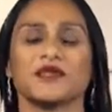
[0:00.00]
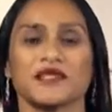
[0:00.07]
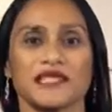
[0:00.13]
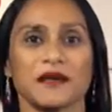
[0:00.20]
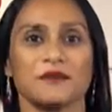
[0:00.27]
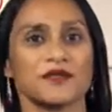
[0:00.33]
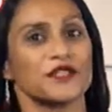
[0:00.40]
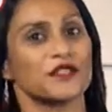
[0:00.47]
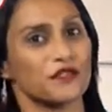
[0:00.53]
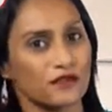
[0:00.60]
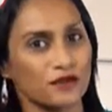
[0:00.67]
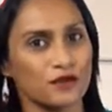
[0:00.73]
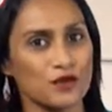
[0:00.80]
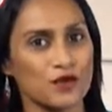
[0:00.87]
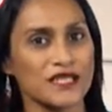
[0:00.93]
subject of
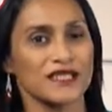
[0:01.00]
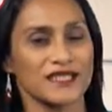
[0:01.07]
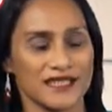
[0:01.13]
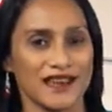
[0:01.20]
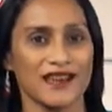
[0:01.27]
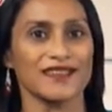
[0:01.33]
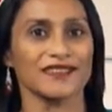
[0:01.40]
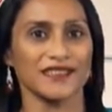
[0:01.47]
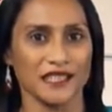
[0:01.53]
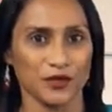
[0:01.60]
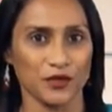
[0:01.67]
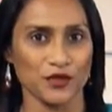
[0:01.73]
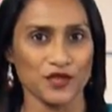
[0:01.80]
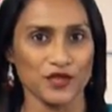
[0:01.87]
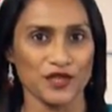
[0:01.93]
food, diet and
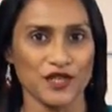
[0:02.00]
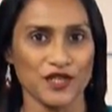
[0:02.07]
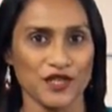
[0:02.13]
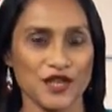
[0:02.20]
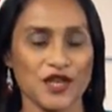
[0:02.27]
nutrition